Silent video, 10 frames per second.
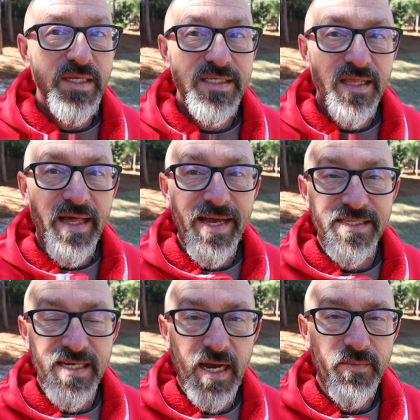When's the
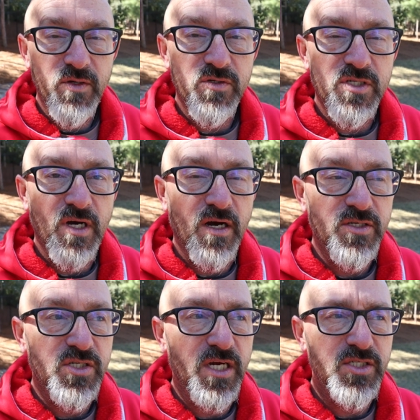last time you saw
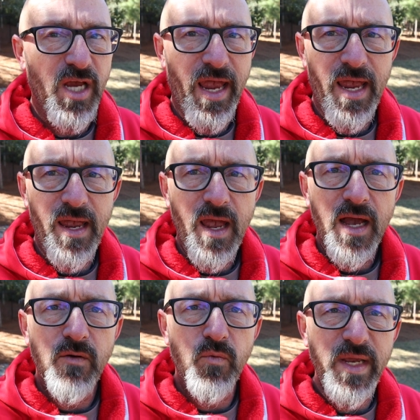such a
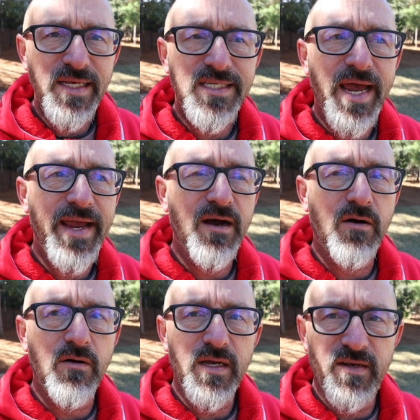
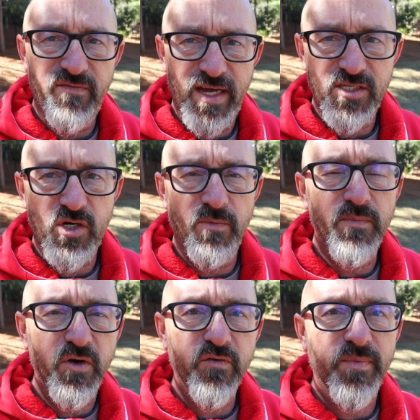retail investor
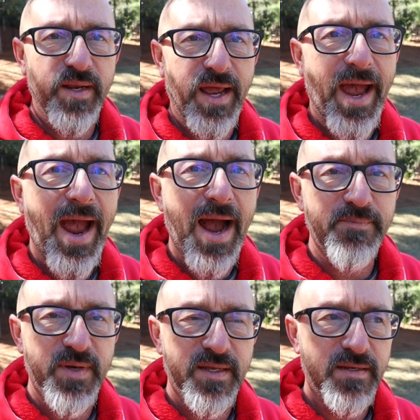movement
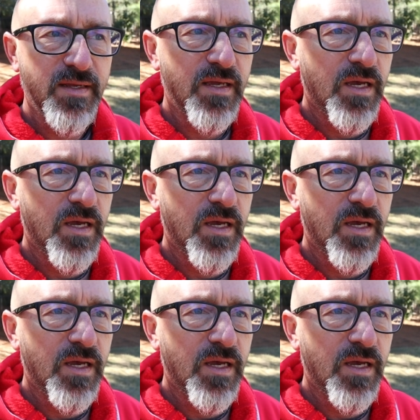happen